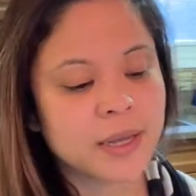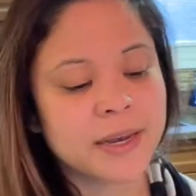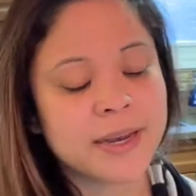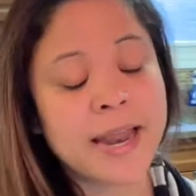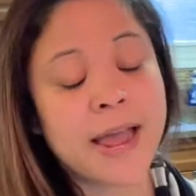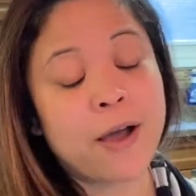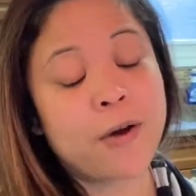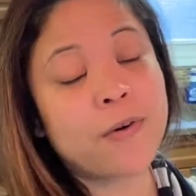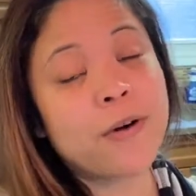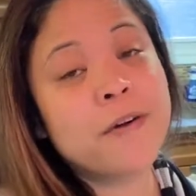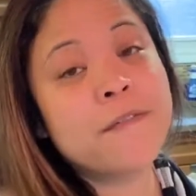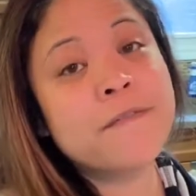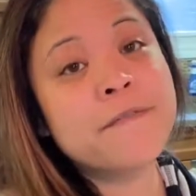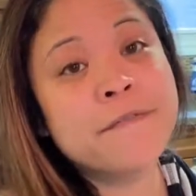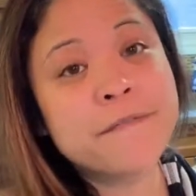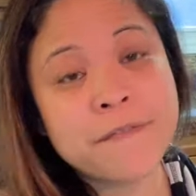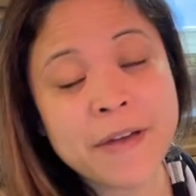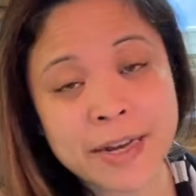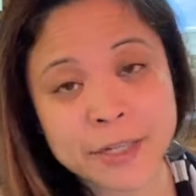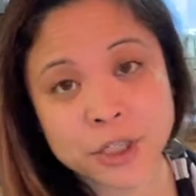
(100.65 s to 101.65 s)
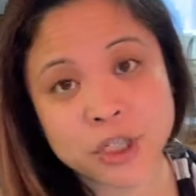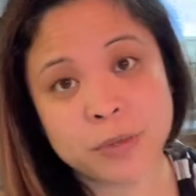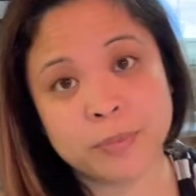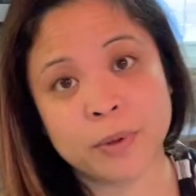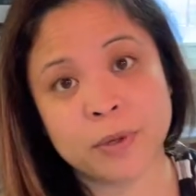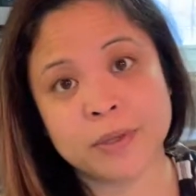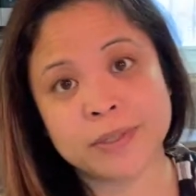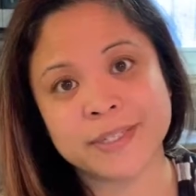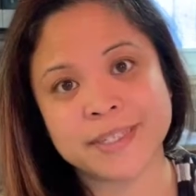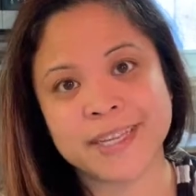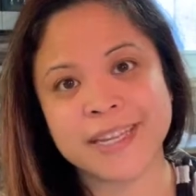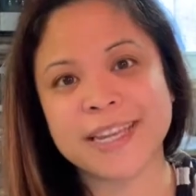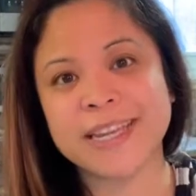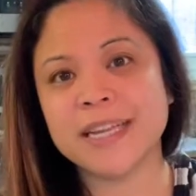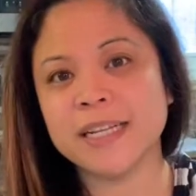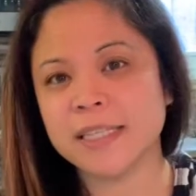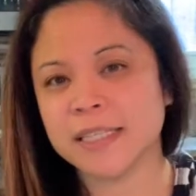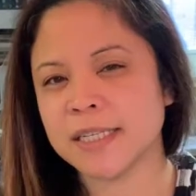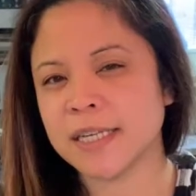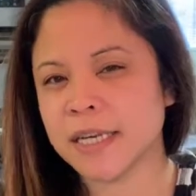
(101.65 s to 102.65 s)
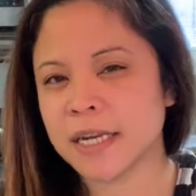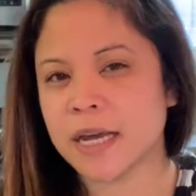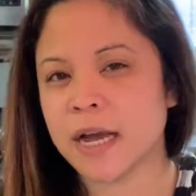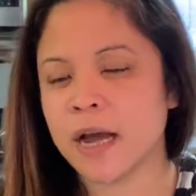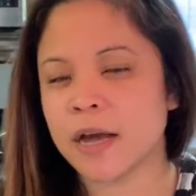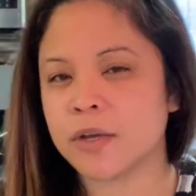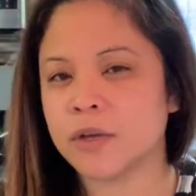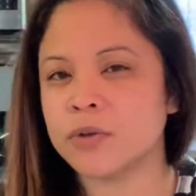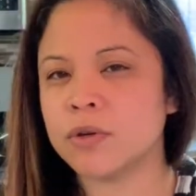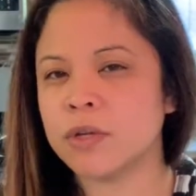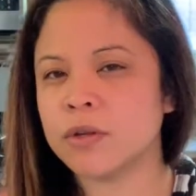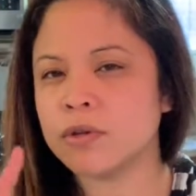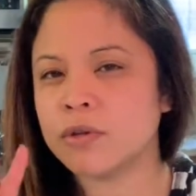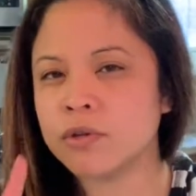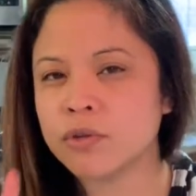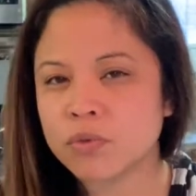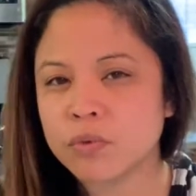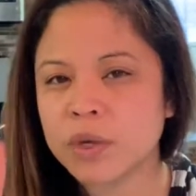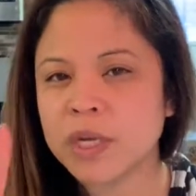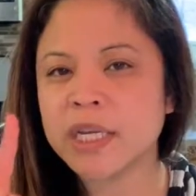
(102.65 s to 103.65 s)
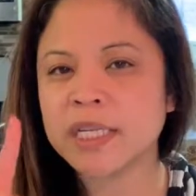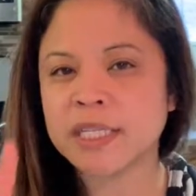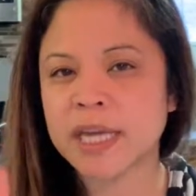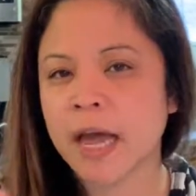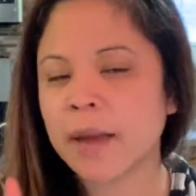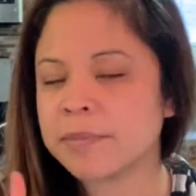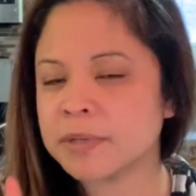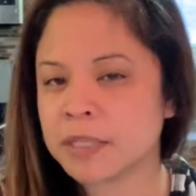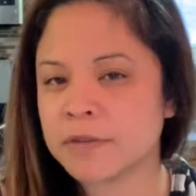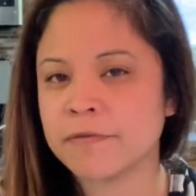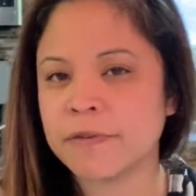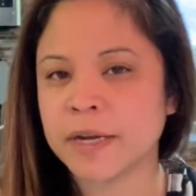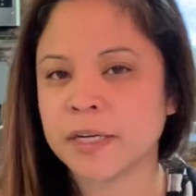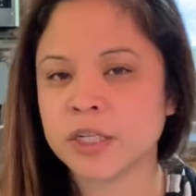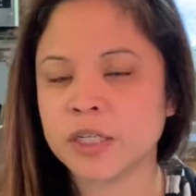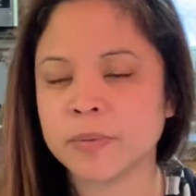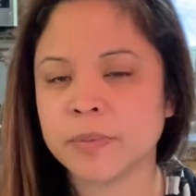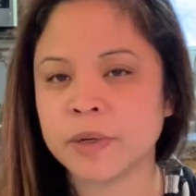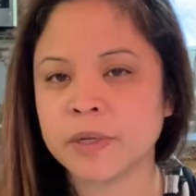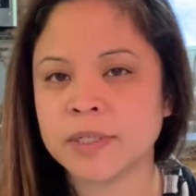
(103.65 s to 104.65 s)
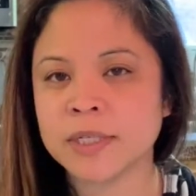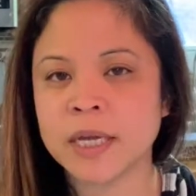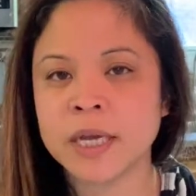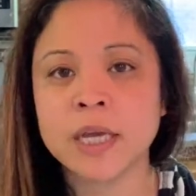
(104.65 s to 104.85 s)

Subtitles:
Now, vegetables. In sinigang, you need 3 types of vegetables.